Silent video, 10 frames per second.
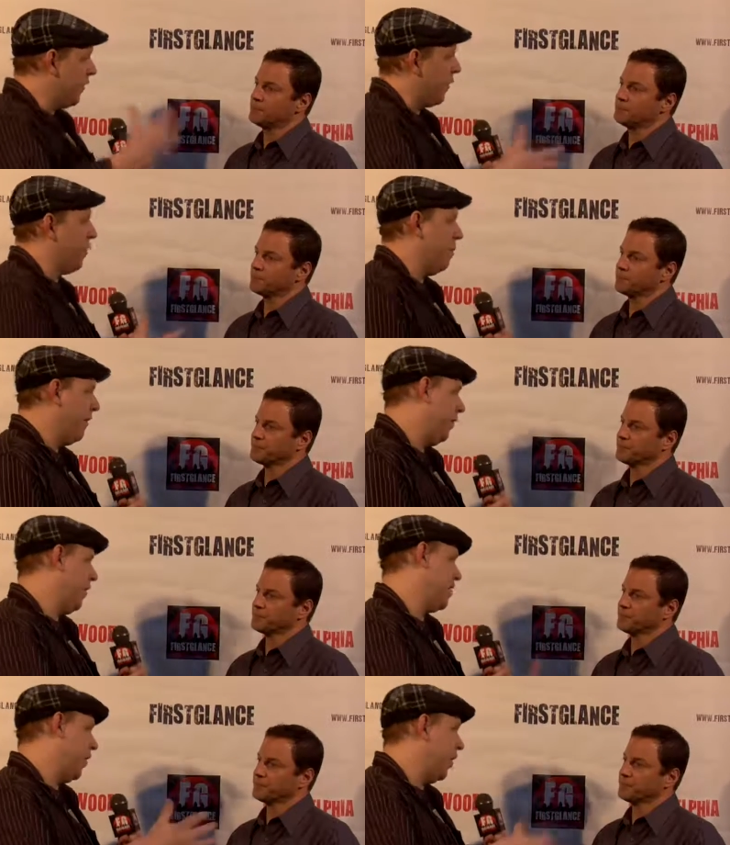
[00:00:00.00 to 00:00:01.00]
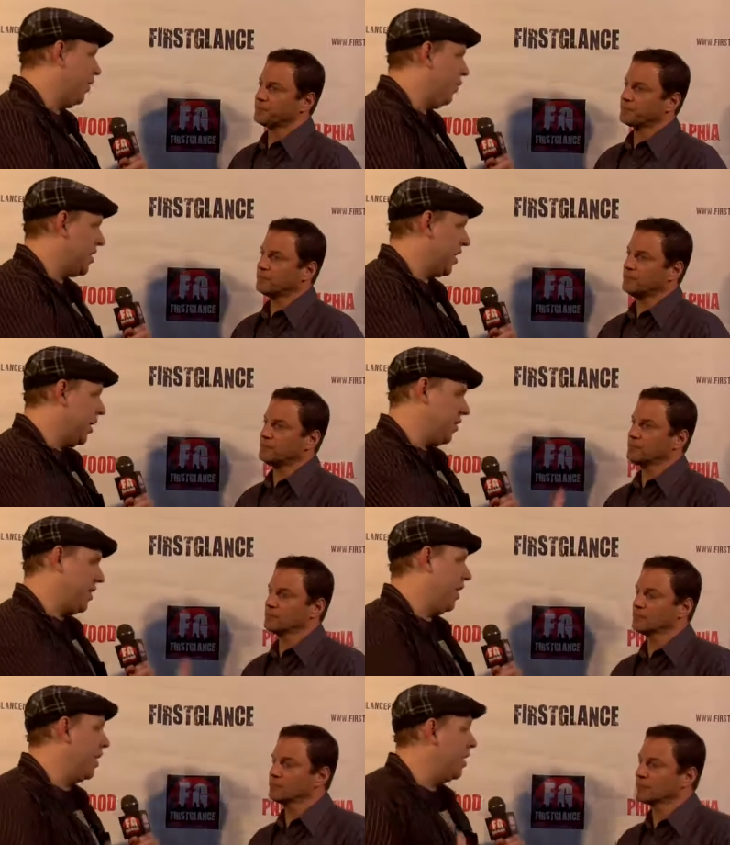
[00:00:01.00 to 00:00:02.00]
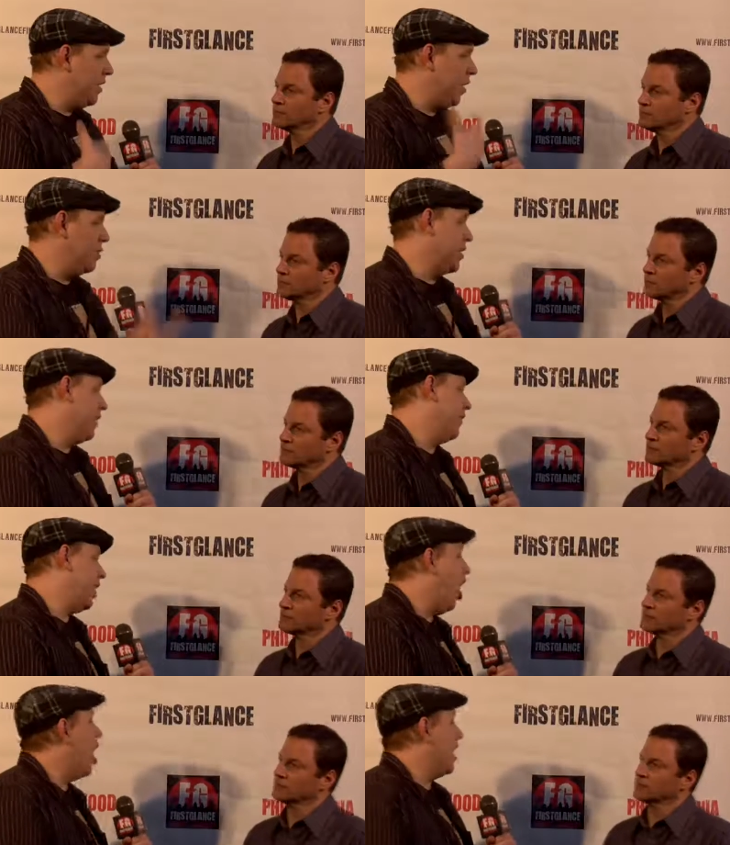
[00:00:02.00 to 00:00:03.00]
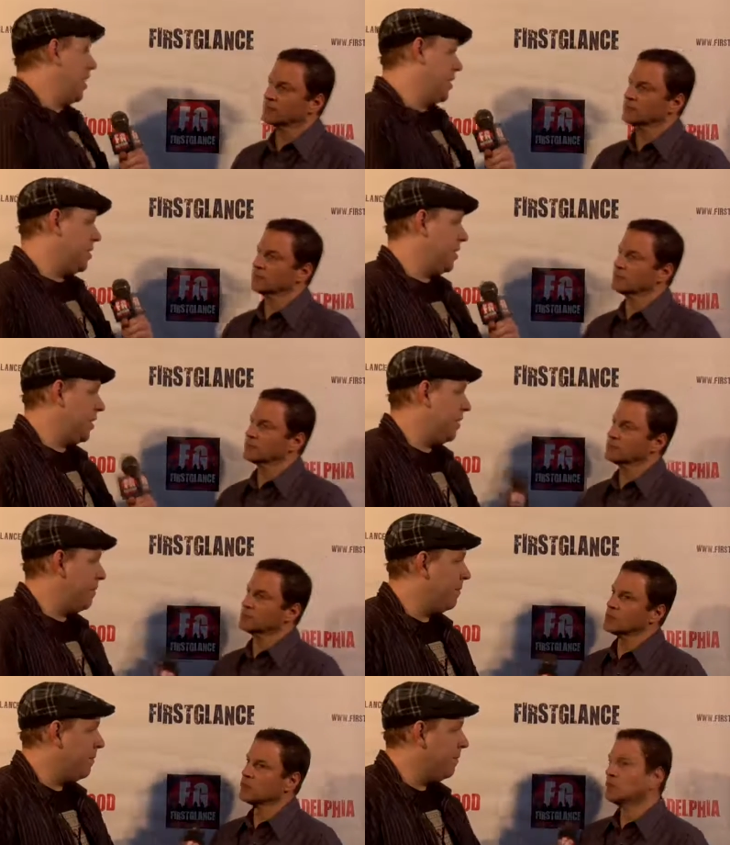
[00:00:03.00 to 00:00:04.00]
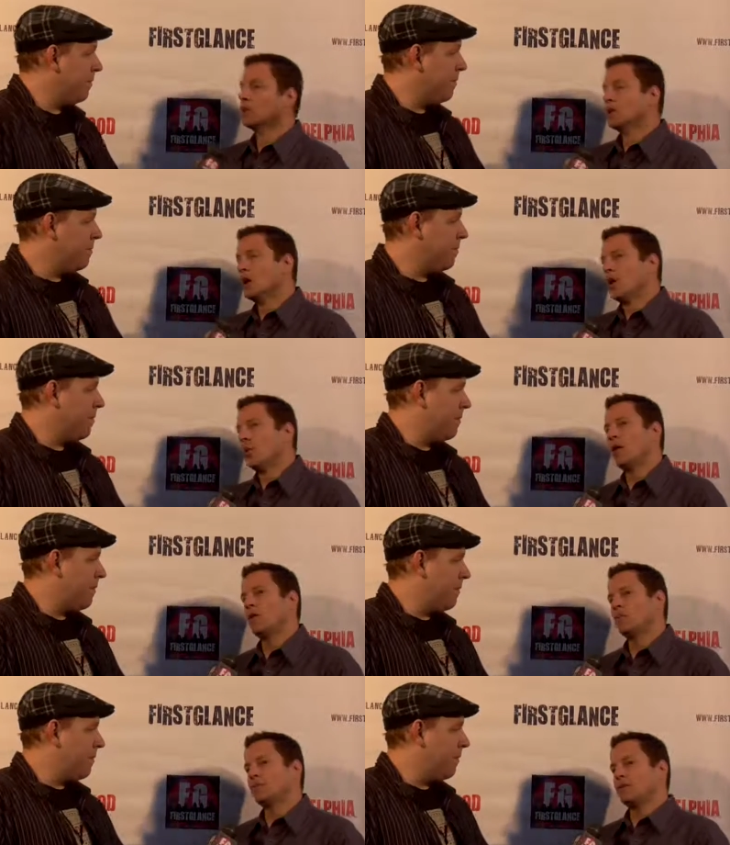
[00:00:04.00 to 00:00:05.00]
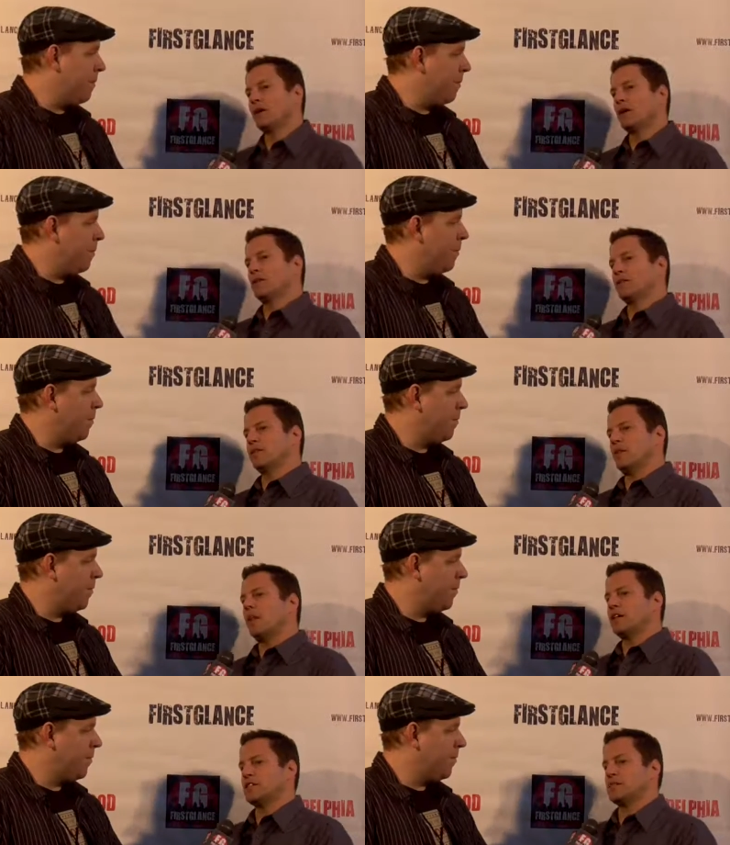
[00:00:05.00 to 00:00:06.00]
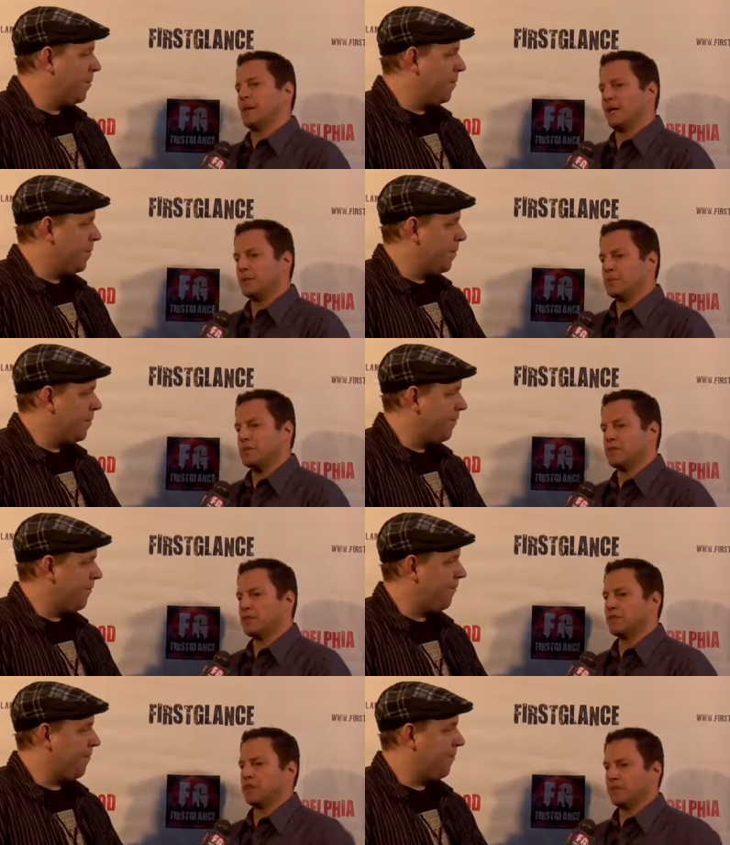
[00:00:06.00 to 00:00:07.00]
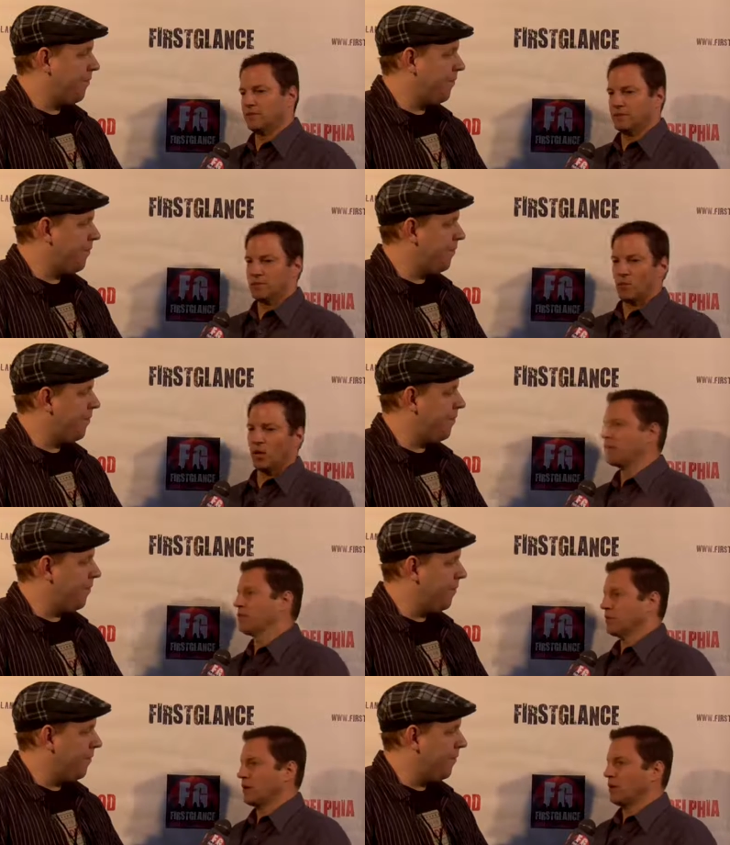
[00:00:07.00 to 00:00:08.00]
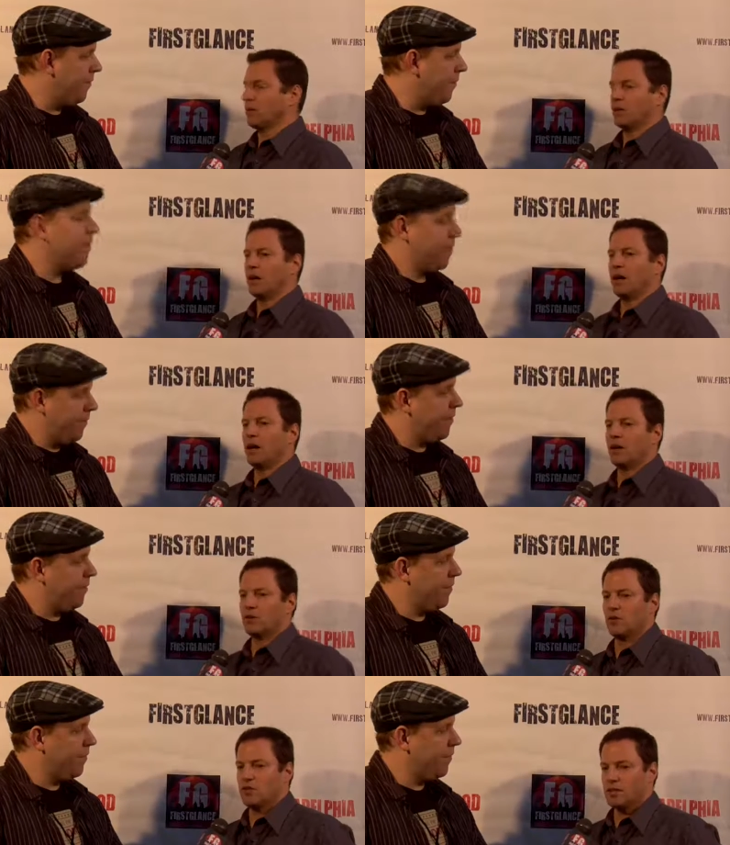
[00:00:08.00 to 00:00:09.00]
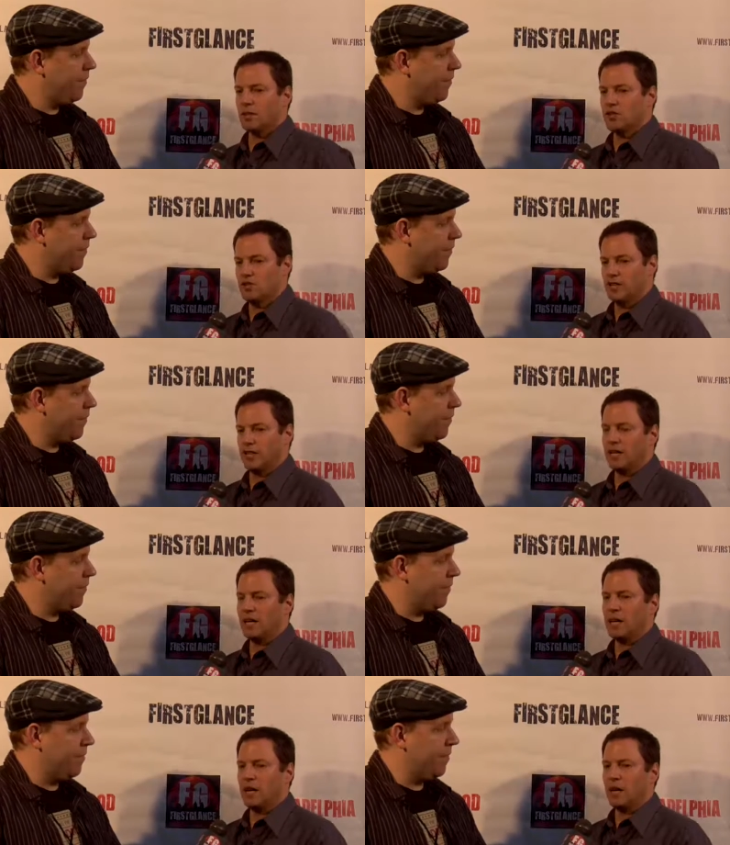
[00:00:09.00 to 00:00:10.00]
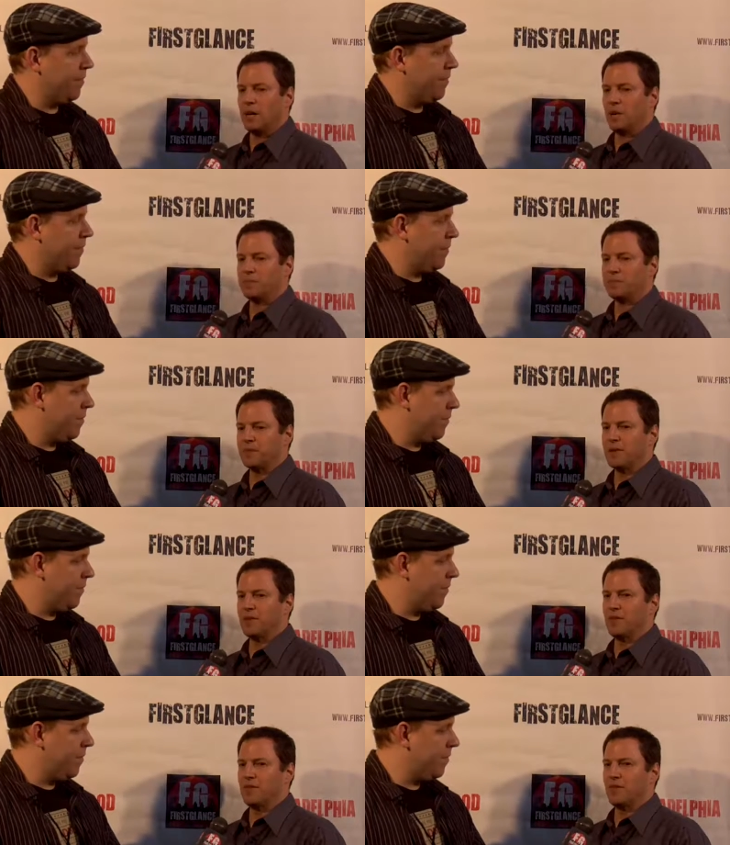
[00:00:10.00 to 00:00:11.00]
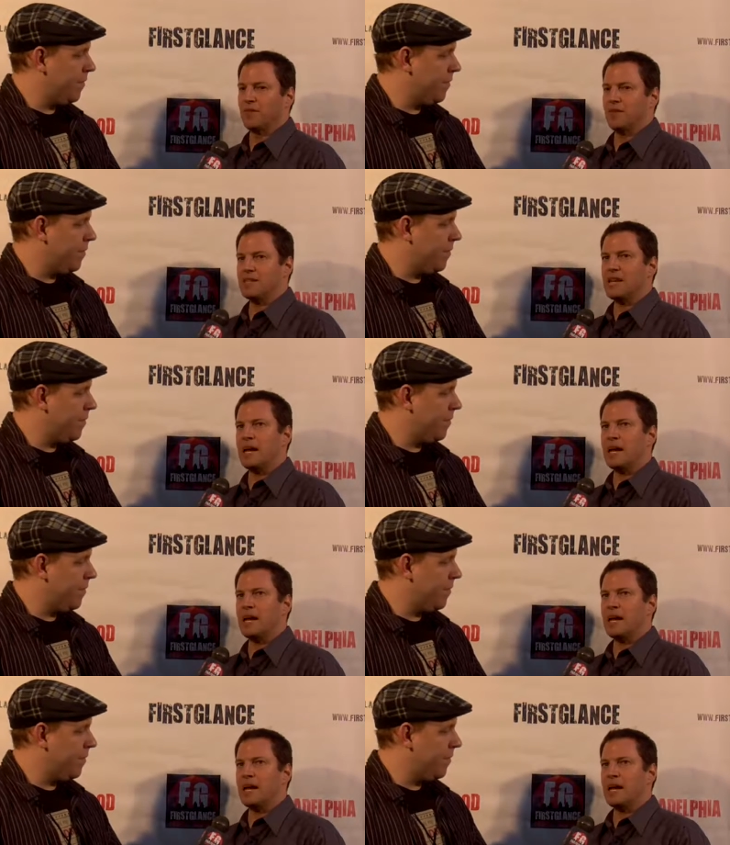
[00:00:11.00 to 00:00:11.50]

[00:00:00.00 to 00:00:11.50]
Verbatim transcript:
Speaker 1: differ from the film festival here on the West Coast uh, in terms of the audience? Well,
Speaker 2: the audience makeups are different wherever you go uh, across the country. Um, this